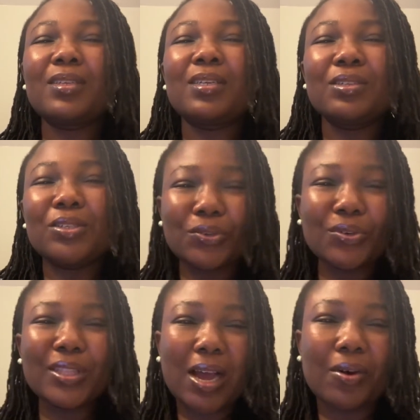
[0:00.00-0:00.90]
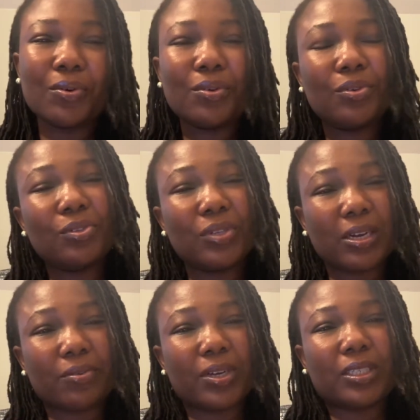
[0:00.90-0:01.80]
so now to
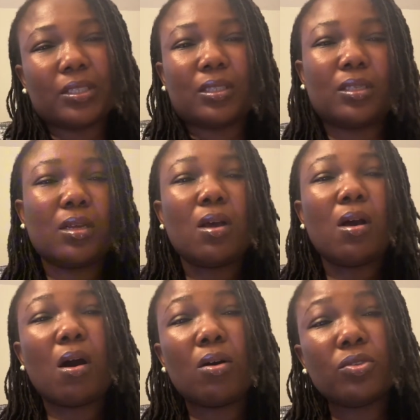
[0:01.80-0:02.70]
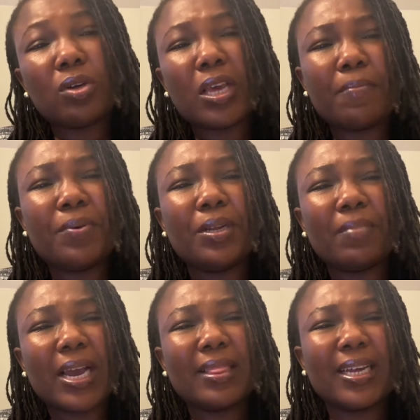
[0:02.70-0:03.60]
the questions. Also keep in
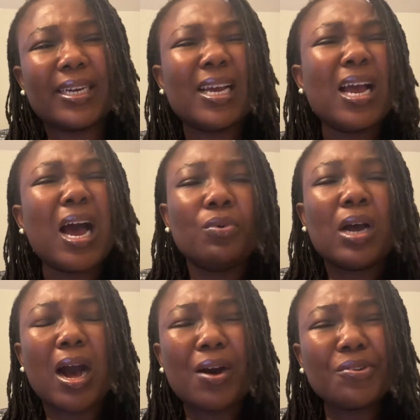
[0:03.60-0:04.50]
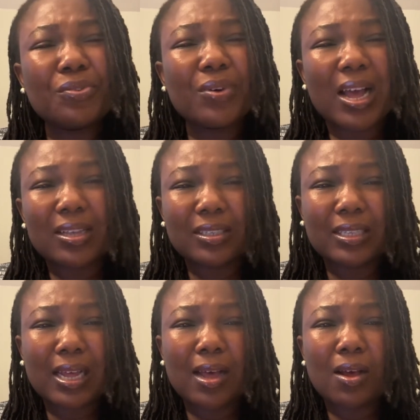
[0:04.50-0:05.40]
mind that how you
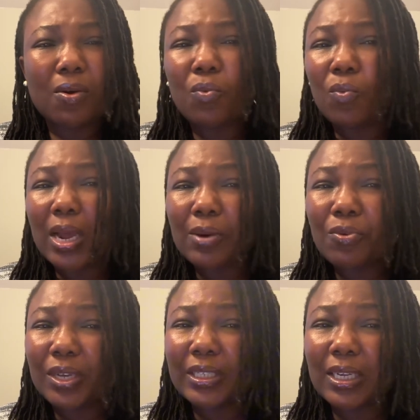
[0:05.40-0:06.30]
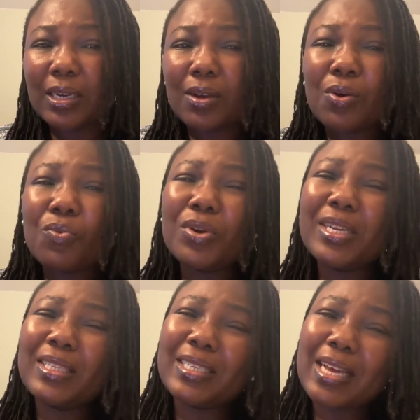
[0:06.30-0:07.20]
answer one question will
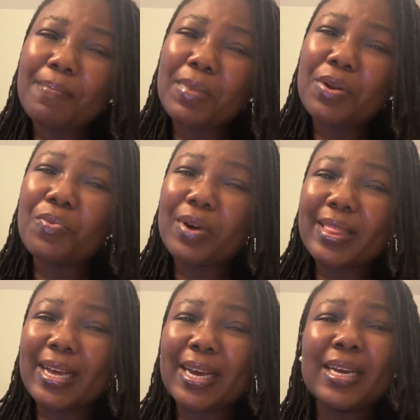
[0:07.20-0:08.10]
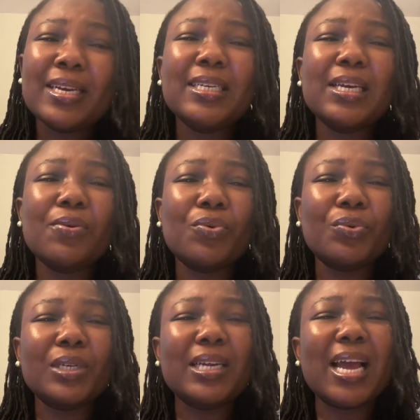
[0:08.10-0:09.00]
determine whether they
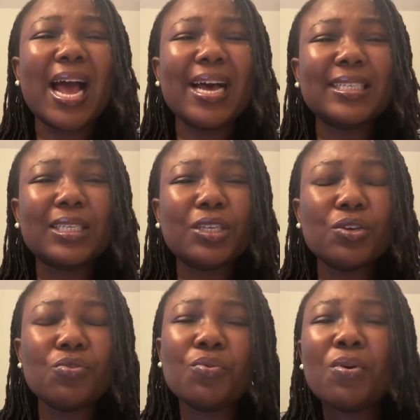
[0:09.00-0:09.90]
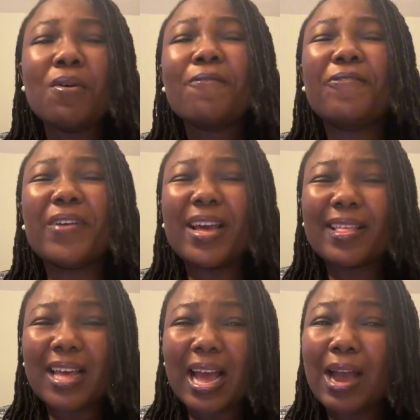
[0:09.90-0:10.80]
would ask you
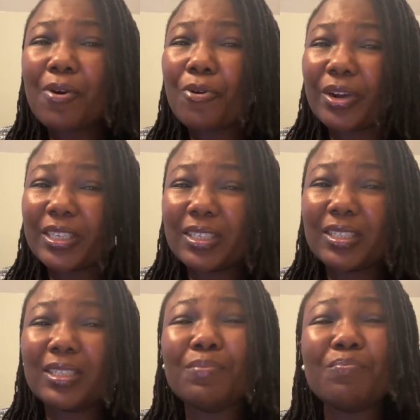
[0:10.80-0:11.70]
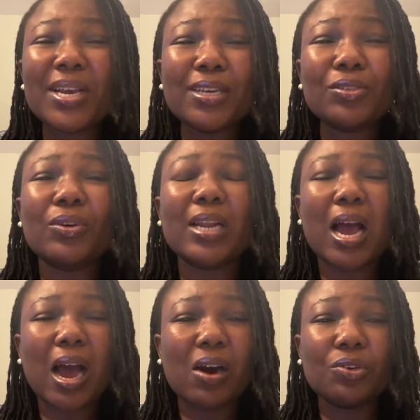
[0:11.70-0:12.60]
further questions based on
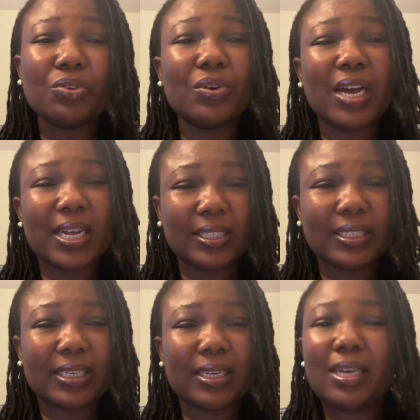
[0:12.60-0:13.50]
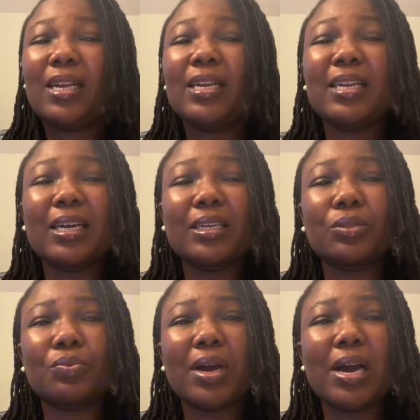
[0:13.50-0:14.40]
how you answered. That
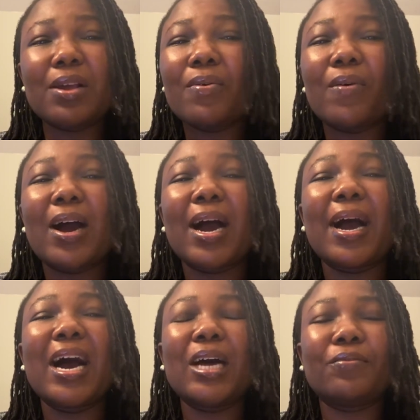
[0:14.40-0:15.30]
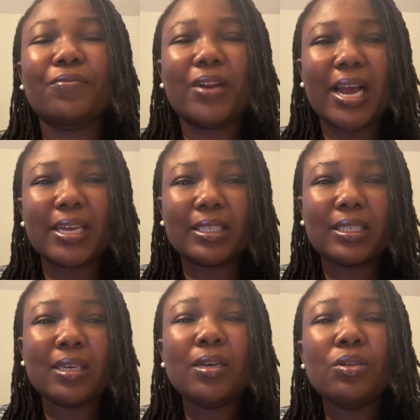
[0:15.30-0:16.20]
is why you are
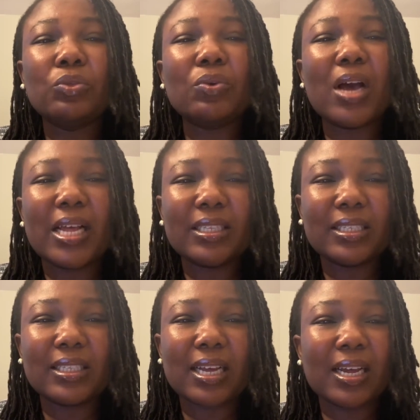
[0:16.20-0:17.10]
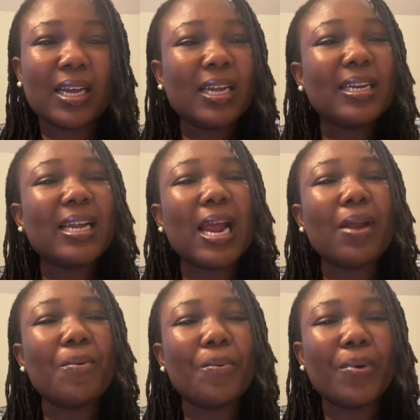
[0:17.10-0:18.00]
advised to answer
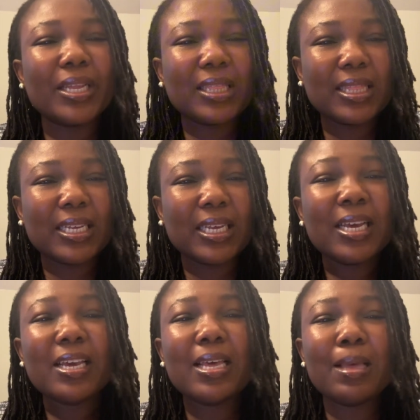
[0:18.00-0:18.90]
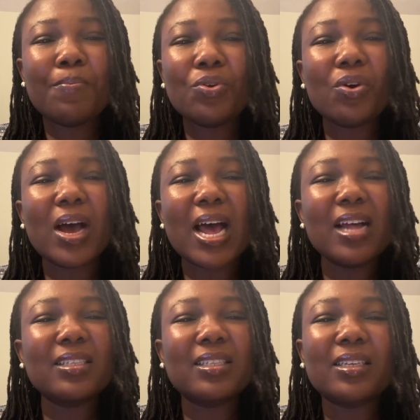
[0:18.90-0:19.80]
directly. Keep your
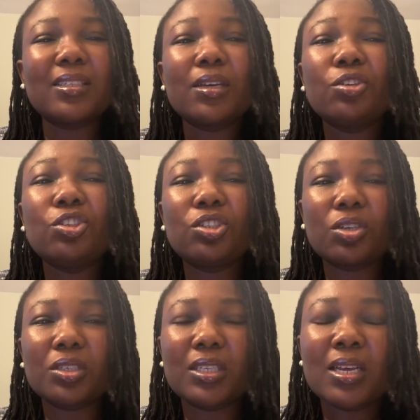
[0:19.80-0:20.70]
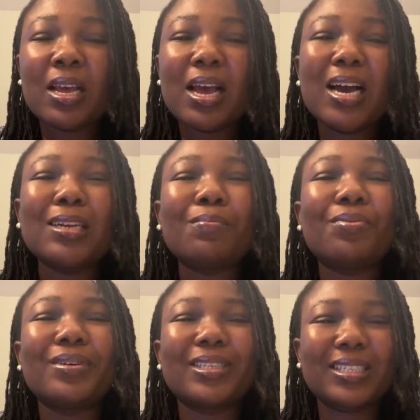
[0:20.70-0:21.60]
answers short and
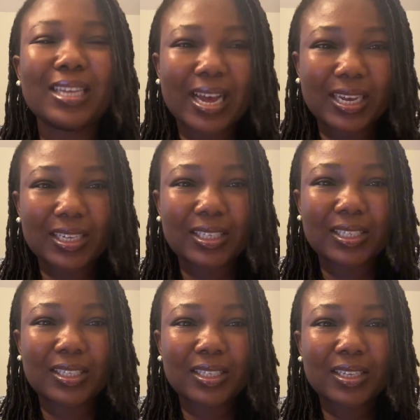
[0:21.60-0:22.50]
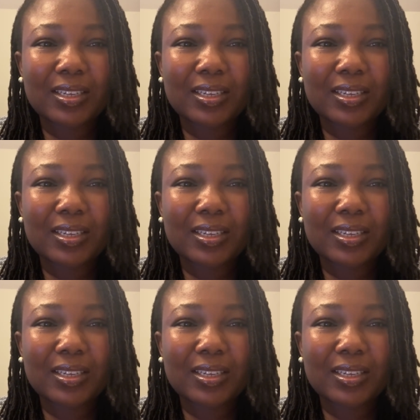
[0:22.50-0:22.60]
precise.